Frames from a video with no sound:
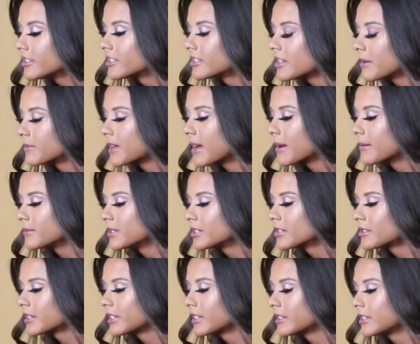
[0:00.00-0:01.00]
to sometimes
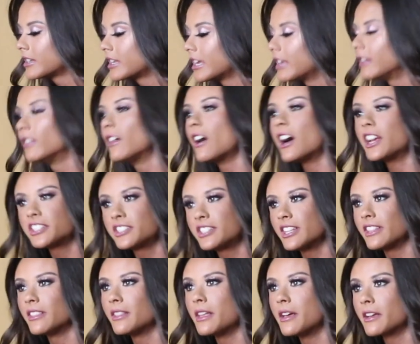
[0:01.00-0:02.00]
get lost
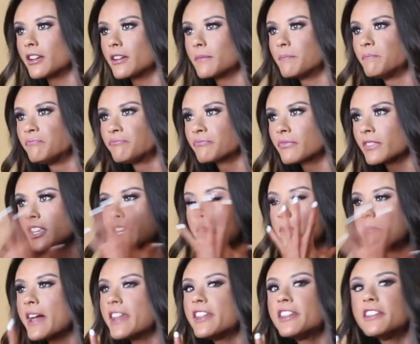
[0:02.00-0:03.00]
in the
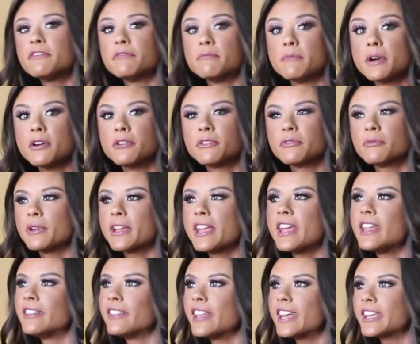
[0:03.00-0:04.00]
competitive mode.
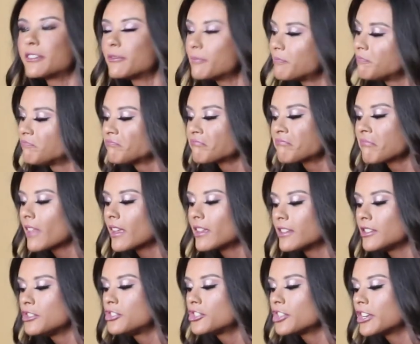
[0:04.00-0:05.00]
And like,
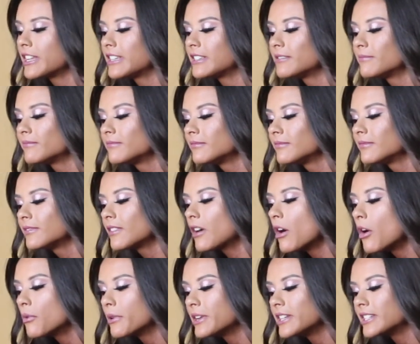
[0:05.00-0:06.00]
you shouldn't
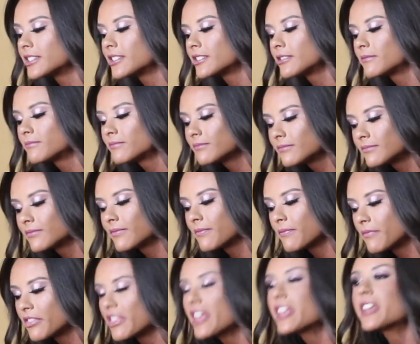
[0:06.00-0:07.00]
always
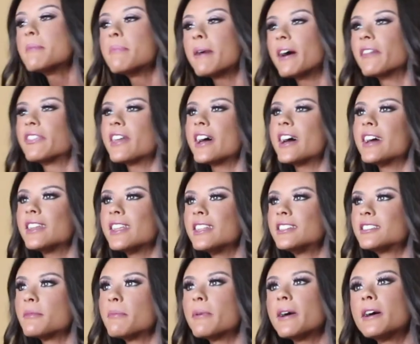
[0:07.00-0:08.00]
think about that.
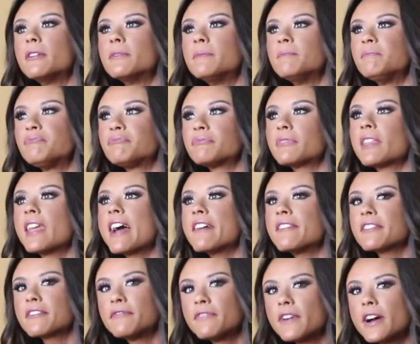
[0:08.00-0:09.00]
It's about
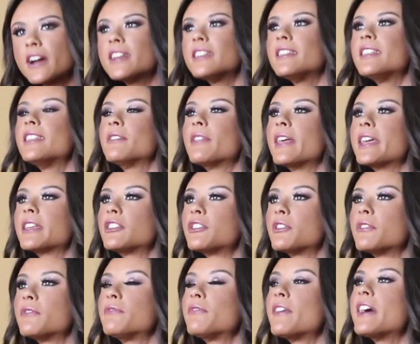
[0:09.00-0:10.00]
having fun and like
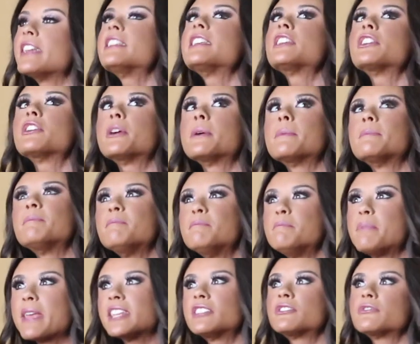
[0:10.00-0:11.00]
finding your
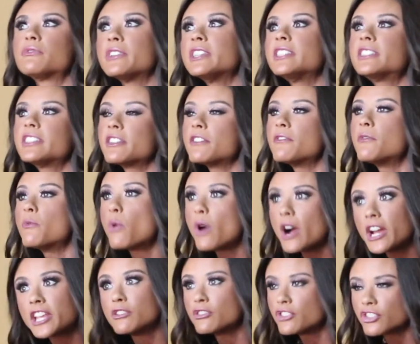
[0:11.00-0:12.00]
base reason of
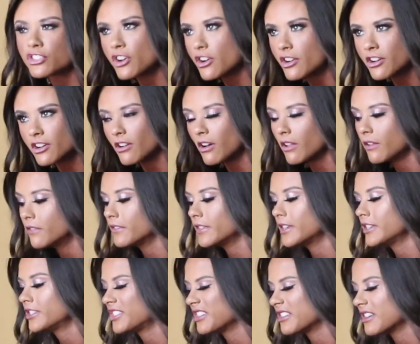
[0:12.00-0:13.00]
why you started all of
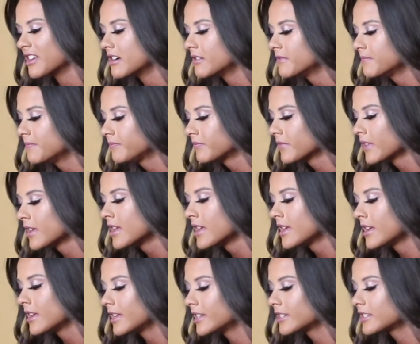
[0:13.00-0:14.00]
this. You know,
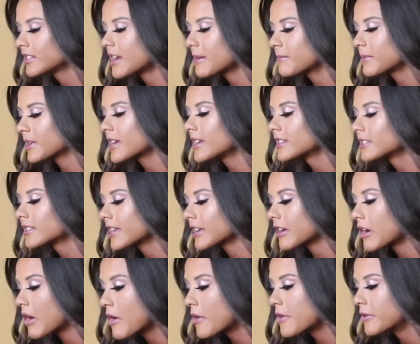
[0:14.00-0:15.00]
it's not because
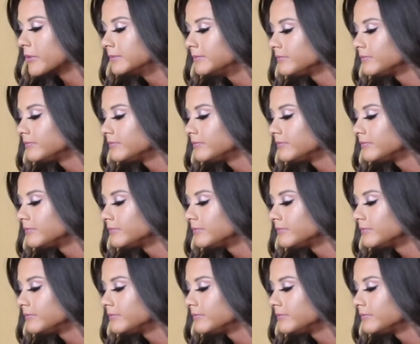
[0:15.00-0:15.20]
like oh